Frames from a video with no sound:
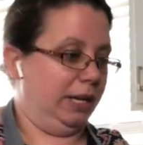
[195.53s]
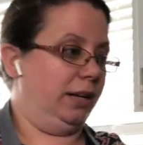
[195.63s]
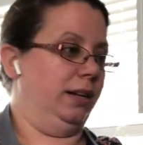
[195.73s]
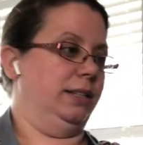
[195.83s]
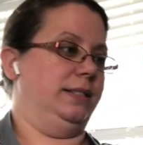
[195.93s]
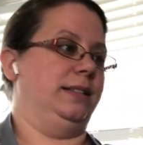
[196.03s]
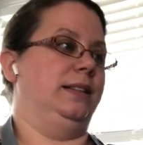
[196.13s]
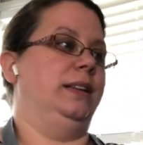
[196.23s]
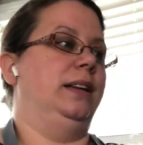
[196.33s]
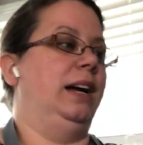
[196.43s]
because
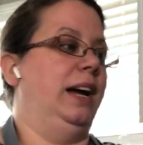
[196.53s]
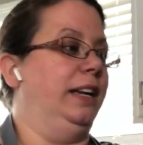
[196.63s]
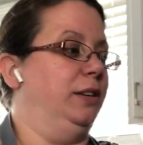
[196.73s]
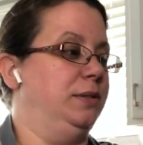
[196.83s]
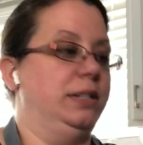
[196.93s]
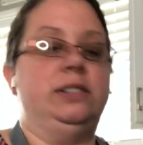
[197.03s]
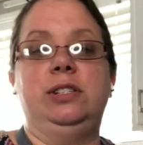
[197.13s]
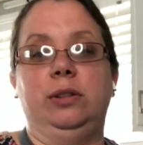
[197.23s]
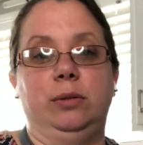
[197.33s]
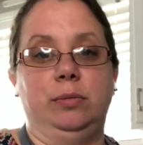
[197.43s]
I use it
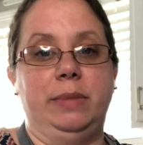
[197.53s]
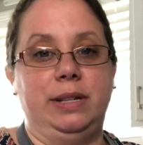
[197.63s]
to